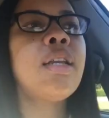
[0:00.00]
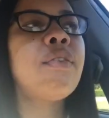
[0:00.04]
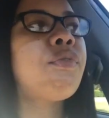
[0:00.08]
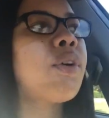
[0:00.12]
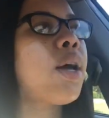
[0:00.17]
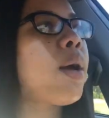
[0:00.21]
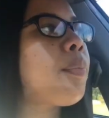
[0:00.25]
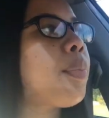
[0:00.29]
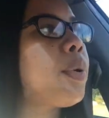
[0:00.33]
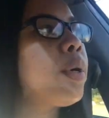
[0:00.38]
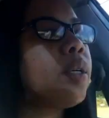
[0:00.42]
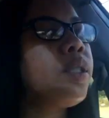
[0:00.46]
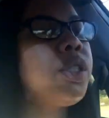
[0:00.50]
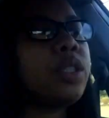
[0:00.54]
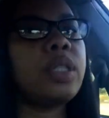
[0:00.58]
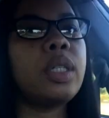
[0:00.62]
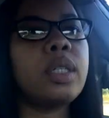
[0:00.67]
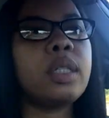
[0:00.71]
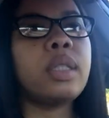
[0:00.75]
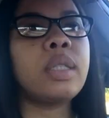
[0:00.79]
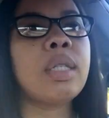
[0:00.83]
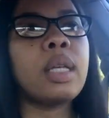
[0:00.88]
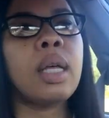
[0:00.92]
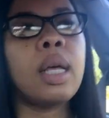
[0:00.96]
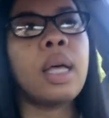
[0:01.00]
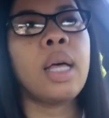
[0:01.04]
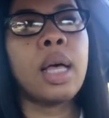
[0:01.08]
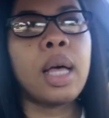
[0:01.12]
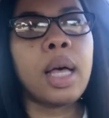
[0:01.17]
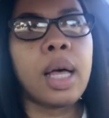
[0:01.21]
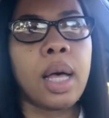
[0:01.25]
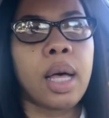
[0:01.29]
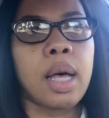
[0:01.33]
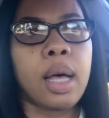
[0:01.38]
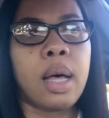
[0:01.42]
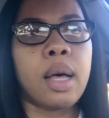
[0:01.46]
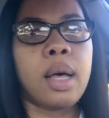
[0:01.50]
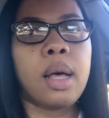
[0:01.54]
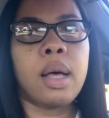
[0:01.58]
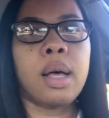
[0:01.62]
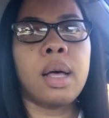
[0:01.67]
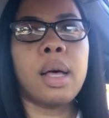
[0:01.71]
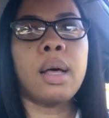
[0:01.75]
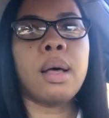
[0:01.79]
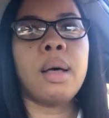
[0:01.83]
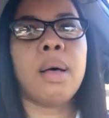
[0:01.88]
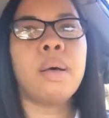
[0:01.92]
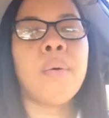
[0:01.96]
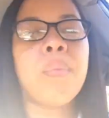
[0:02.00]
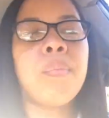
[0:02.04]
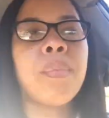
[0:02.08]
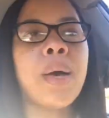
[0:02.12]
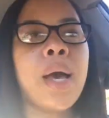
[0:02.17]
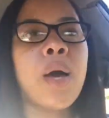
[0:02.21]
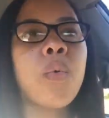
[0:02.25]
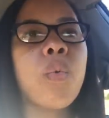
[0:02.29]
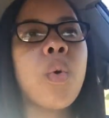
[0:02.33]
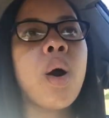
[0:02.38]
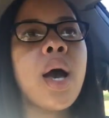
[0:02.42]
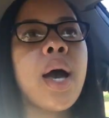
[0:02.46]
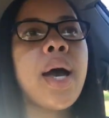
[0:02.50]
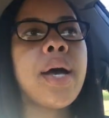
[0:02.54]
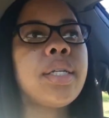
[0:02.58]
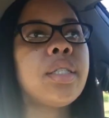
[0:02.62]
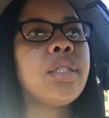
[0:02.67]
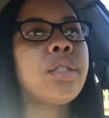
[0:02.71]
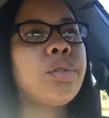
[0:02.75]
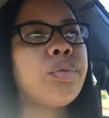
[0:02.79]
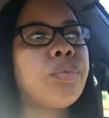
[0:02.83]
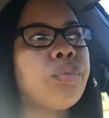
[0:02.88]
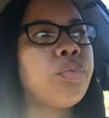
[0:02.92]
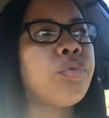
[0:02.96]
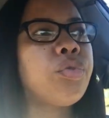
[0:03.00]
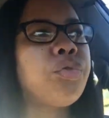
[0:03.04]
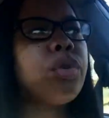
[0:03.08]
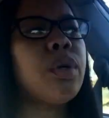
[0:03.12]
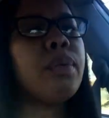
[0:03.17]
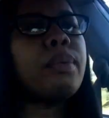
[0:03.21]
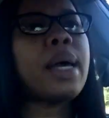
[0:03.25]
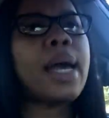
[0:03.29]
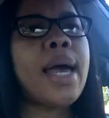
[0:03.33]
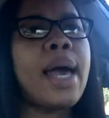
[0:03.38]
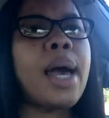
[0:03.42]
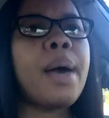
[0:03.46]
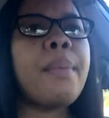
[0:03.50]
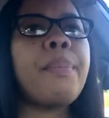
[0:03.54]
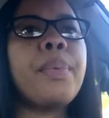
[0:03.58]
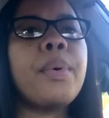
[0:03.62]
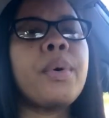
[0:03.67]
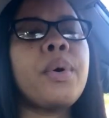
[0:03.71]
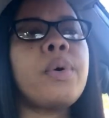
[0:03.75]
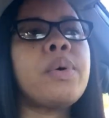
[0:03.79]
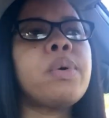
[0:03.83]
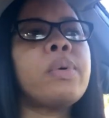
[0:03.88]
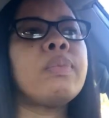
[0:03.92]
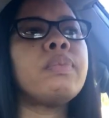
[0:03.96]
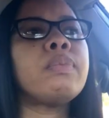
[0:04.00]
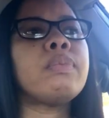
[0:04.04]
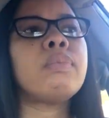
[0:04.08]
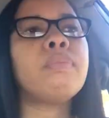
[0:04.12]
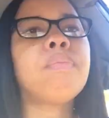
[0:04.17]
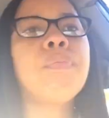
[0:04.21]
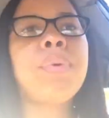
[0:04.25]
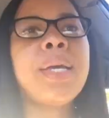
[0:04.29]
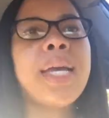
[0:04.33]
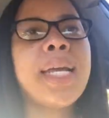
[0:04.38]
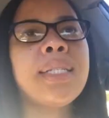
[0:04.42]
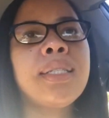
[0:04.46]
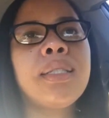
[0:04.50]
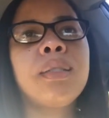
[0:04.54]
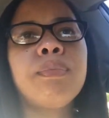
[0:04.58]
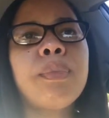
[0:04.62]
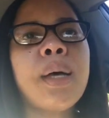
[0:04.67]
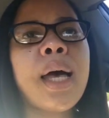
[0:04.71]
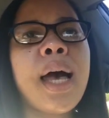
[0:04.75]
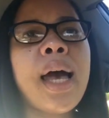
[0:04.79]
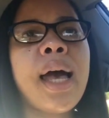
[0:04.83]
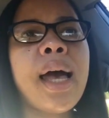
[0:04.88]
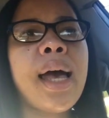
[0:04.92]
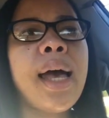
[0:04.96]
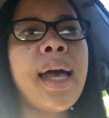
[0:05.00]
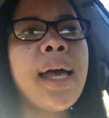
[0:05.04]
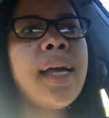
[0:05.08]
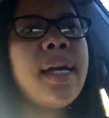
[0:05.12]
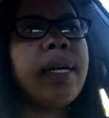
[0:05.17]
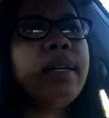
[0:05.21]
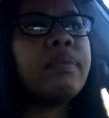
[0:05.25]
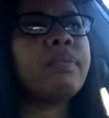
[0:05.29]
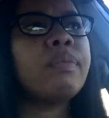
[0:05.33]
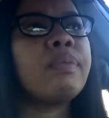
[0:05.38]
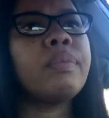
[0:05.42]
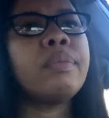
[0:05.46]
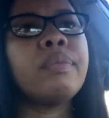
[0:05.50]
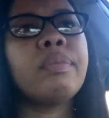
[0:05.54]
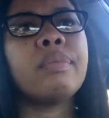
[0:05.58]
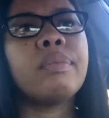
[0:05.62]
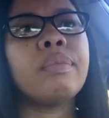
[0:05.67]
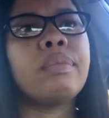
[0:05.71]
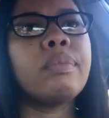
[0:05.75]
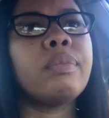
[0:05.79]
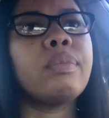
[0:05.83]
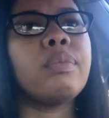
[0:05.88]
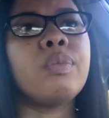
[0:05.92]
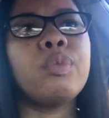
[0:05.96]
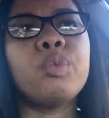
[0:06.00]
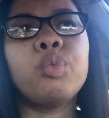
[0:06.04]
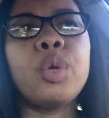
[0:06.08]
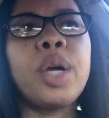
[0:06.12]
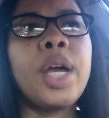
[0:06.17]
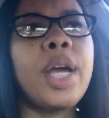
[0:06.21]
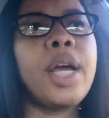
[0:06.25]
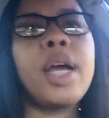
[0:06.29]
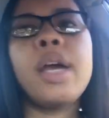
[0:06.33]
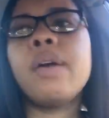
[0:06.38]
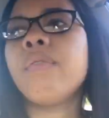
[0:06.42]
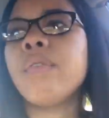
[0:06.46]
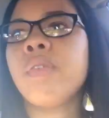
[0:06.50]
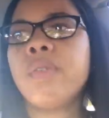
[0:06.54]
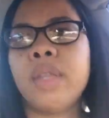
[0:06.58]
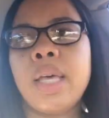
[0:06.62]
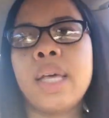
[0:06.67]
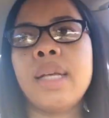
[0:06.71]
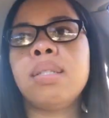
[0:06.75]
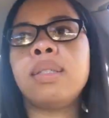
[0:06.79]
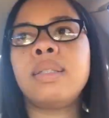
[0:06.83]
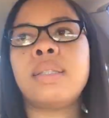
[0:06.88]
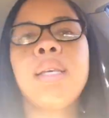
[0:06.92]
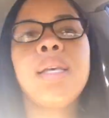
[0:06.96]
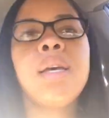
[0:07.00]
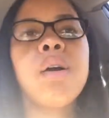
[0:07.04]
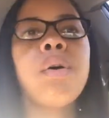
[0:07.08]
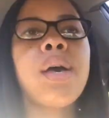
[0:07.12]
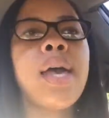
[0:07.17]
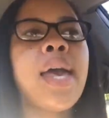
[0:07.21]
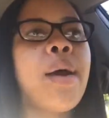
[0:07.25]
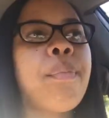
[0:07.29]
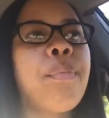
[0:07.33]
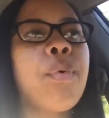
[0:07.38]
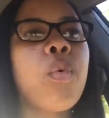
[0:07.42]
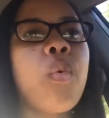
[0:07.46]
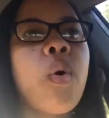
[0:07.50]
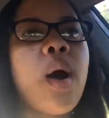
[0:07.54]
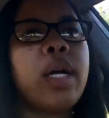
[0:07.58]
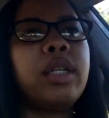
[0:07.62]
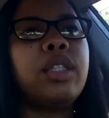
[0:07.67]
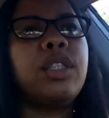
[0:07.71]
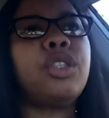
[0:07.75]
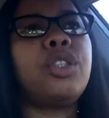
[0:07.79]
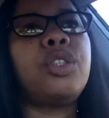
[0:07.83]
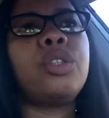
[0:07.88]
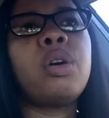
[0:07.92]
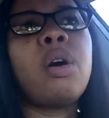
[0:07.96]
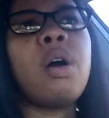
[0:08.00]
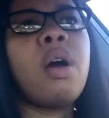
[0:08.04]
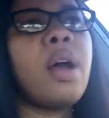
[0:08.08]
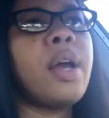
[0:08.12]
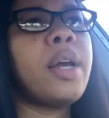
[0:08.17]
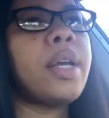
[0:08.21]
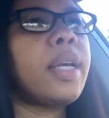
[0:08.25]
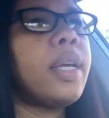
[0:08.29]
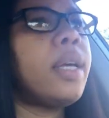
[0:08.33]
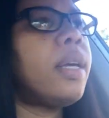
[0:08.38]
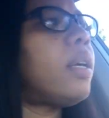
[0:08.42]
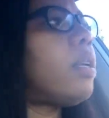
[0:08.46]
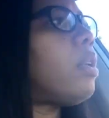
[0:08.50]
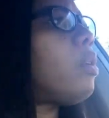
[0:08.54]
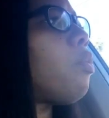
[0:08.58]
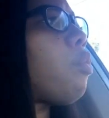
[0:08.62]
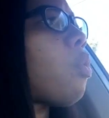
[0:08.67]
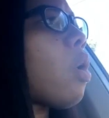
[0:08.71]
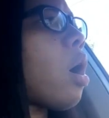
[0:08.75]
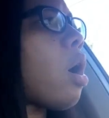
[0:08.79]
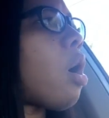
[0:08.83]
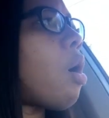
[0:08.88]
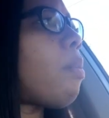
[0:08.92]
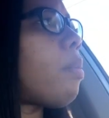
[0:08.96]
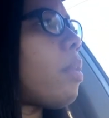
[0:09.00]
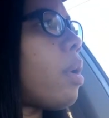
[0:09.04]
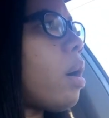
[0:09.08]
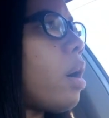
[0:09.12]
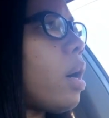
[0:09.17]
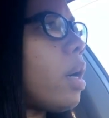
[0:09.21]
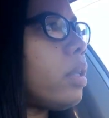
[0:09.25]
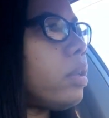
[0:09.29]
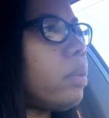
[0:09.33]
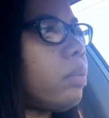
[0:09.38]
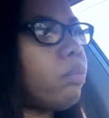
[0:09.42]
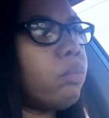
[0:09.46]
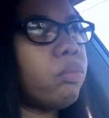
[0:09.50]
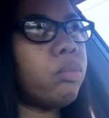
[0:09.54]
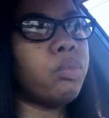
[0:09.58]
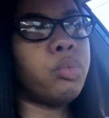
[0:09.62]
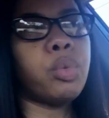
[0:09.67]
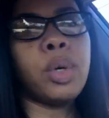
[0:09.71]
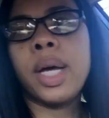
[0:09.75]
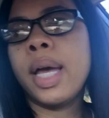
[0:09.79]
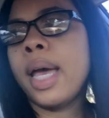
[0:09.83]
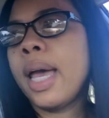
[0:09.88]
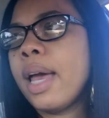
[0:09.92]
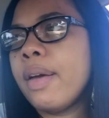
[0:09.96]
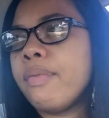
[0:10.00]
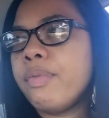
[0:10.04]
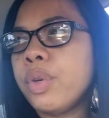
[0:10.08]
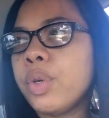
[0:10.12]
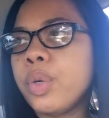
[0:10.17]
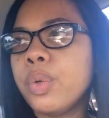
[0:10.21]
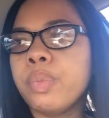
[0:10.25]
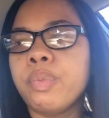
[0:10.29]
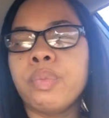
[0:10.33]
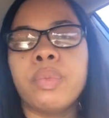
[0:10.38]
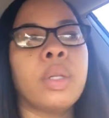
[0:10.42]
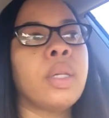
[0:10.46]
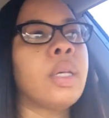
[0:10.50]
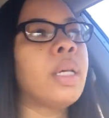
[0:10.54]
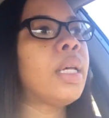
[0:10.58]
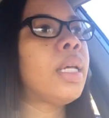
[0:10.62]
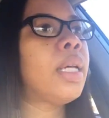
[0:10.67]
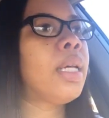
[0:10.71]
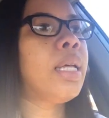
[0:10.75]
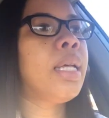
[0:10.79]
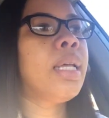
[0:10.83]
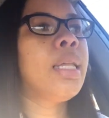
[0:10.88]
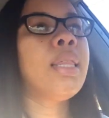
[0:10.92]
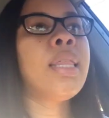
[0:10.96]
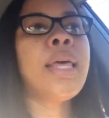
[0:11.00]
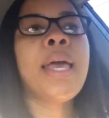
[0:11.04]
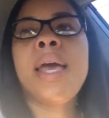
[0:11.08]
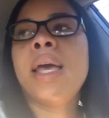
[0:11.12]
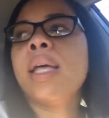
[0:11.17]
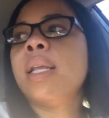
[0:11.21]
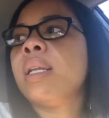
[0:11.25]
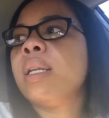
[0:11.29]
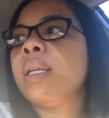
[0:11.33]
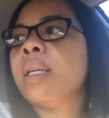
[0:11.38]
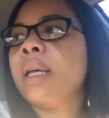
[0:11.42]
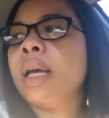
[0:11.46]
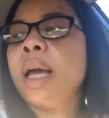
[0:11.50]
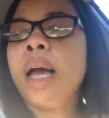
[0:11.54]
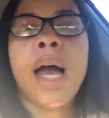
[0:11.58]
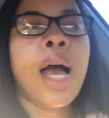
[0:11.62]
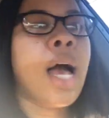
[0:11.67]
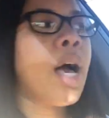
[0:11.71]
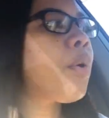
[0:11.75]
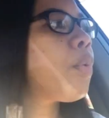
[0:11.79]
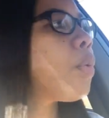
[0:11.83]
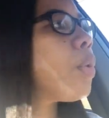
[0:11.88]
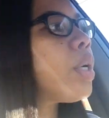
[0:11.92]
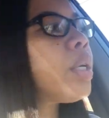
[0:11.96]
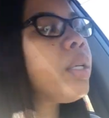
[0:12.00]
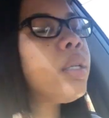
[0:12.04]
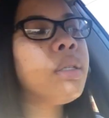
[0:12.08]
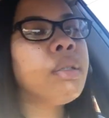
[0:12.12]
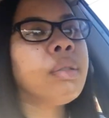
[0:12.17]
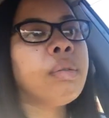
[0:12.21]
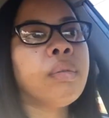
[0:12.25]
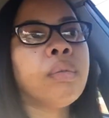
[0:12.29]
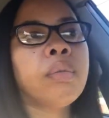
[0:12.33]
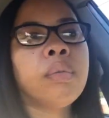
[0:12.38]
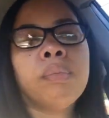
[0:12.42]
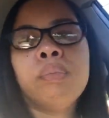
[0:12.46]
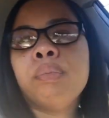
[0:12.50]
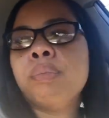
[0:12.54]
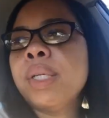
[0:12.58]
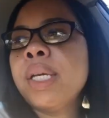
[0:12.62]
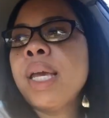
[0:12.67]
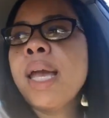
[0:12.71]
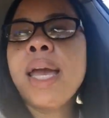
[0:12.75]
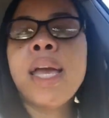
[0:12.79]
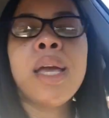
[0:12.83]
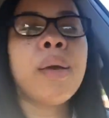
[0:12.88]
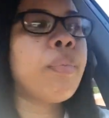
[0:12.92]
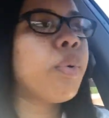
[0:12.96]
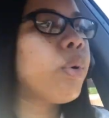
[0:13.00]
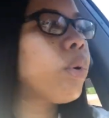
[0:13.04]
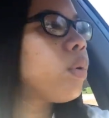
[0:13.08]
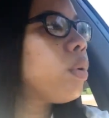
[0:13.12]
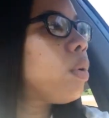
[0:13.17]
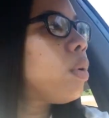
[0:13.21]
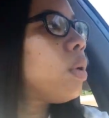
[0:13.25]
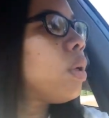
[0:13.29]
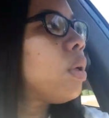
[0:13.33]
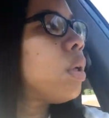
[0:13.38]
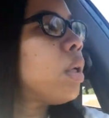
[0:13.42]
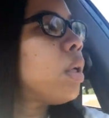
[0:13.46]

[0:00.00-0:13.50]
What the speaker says: that if I purchase my watch from Apple, Best Buy, wherever they sell Apple watches, Target, Walmart, what have you, that I wouldn't be able